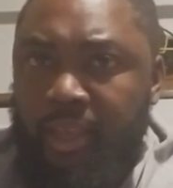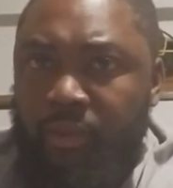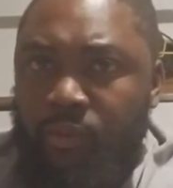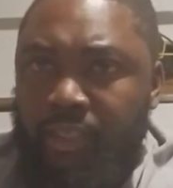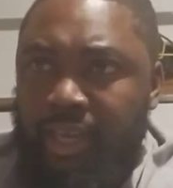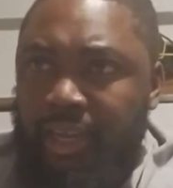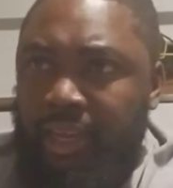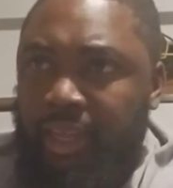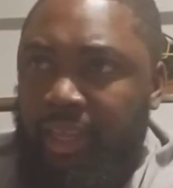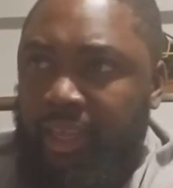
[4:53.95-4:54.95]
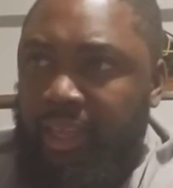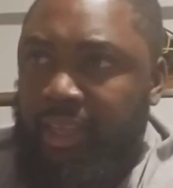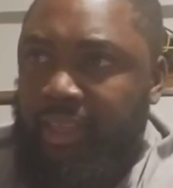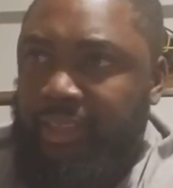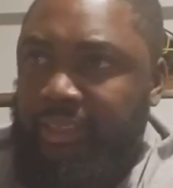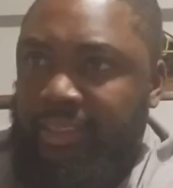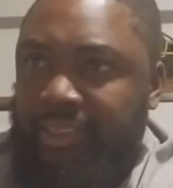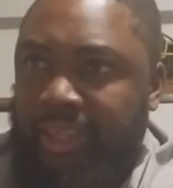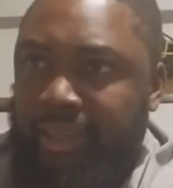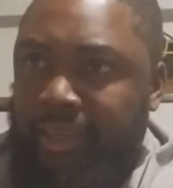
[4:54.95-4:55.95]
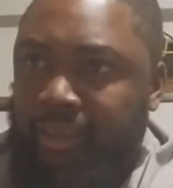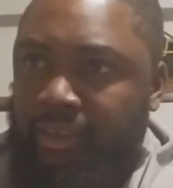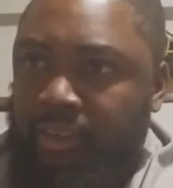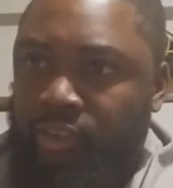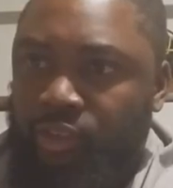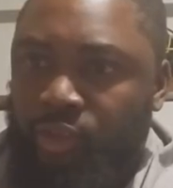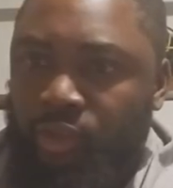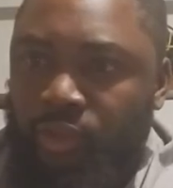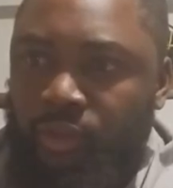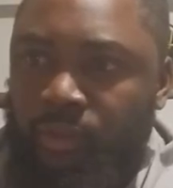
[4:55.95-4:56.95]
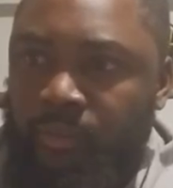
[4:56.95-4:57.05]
It was kind of like standing under